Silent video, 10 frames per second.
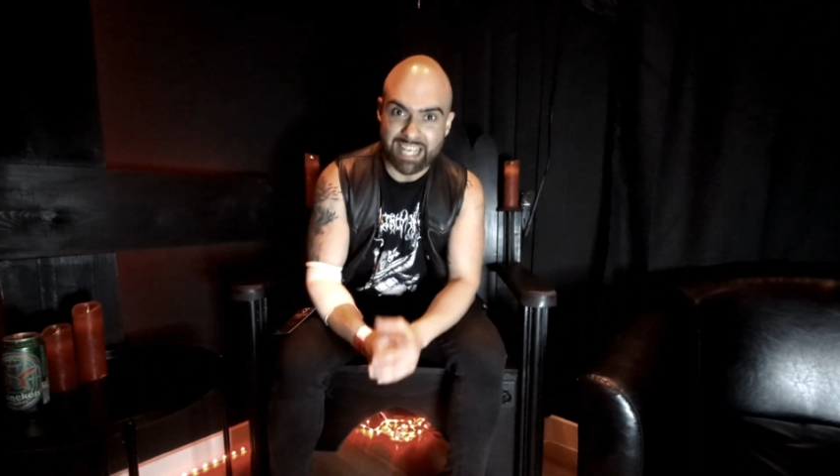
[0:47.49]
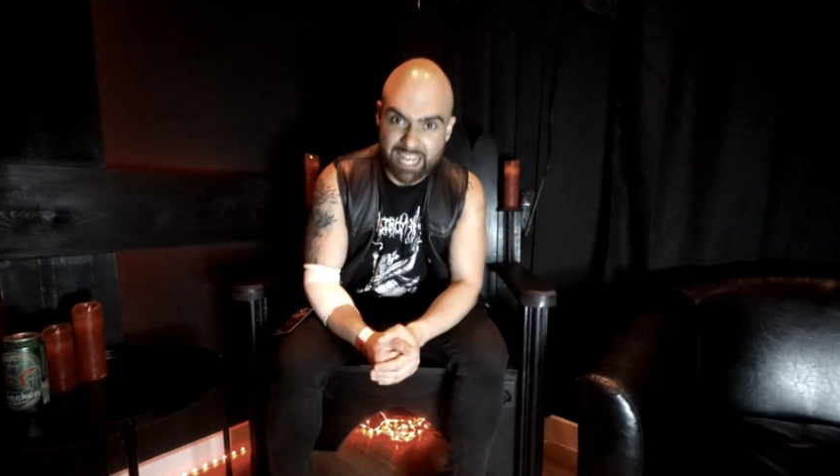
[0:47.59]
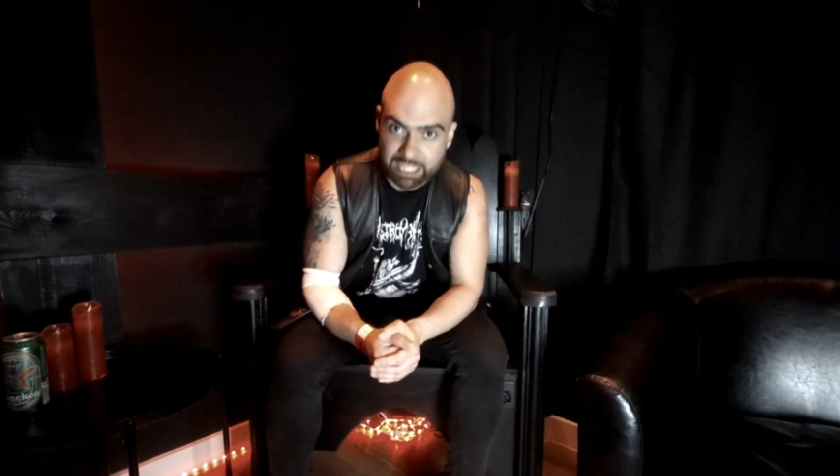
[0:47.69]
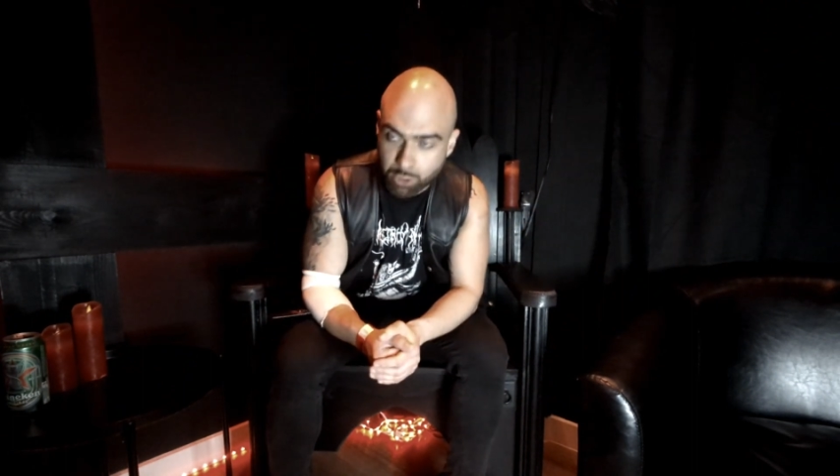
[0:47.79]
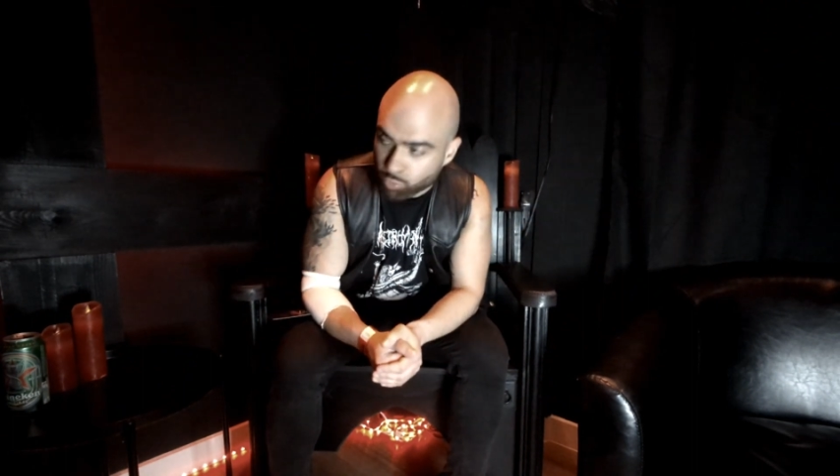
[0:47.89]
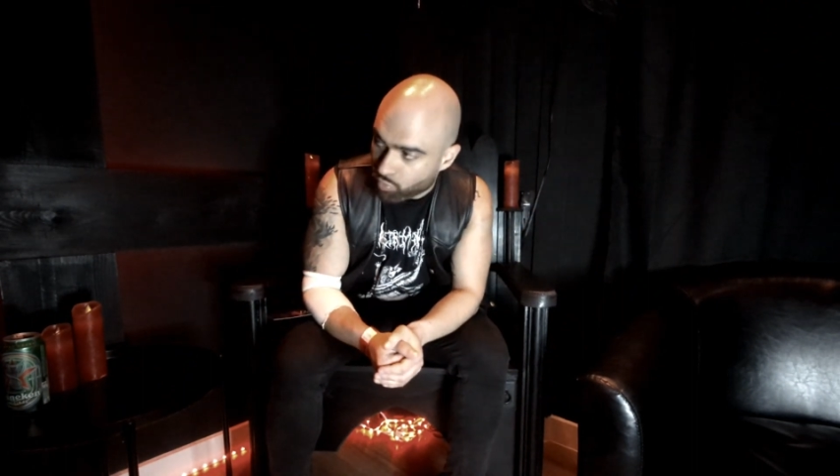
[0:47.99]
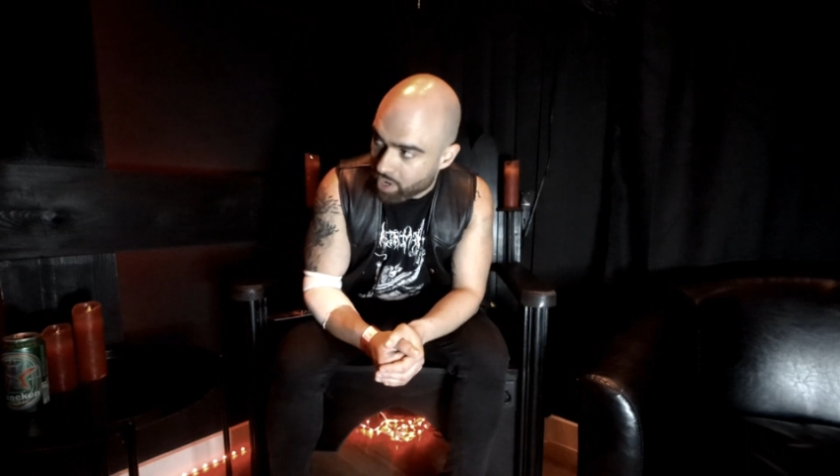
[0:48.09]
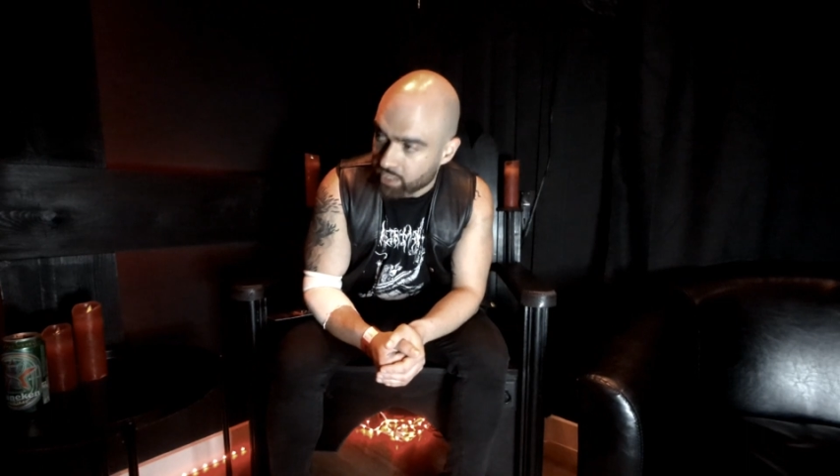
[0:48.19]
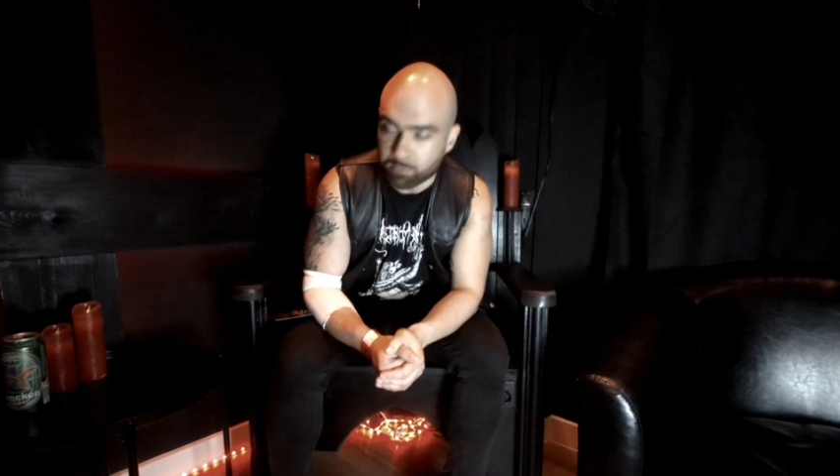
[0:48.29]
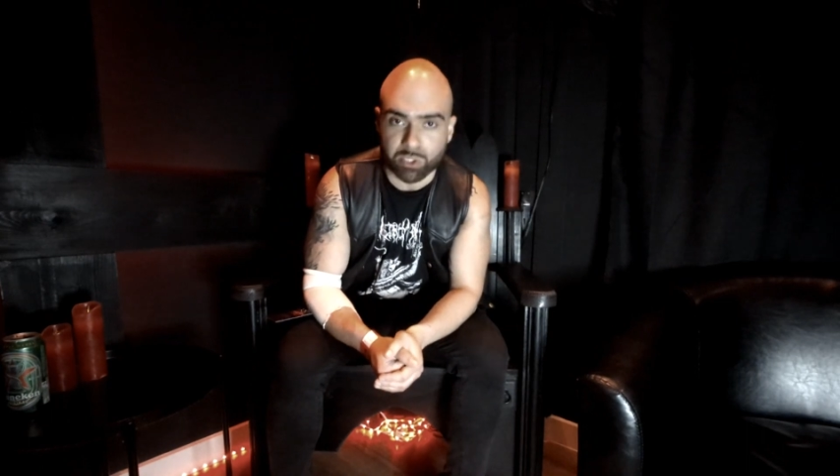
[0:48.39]

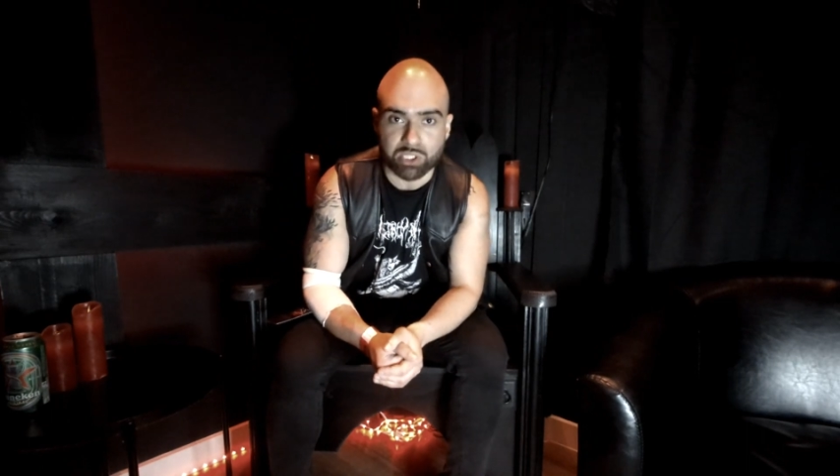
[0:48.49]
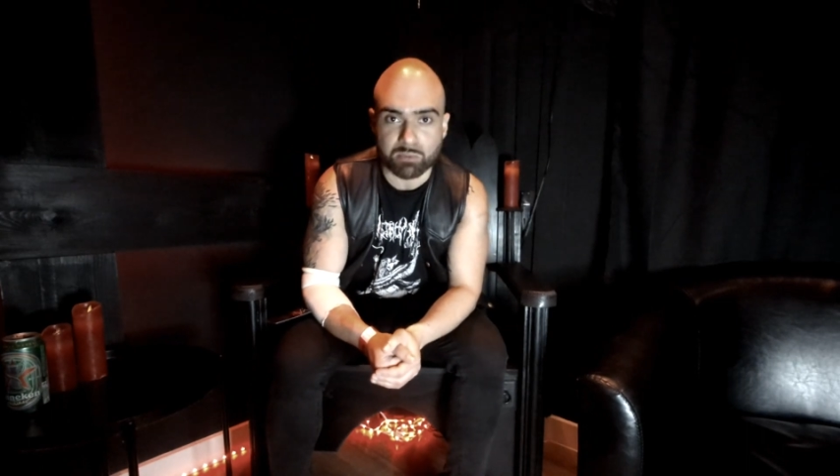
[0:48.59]
incredible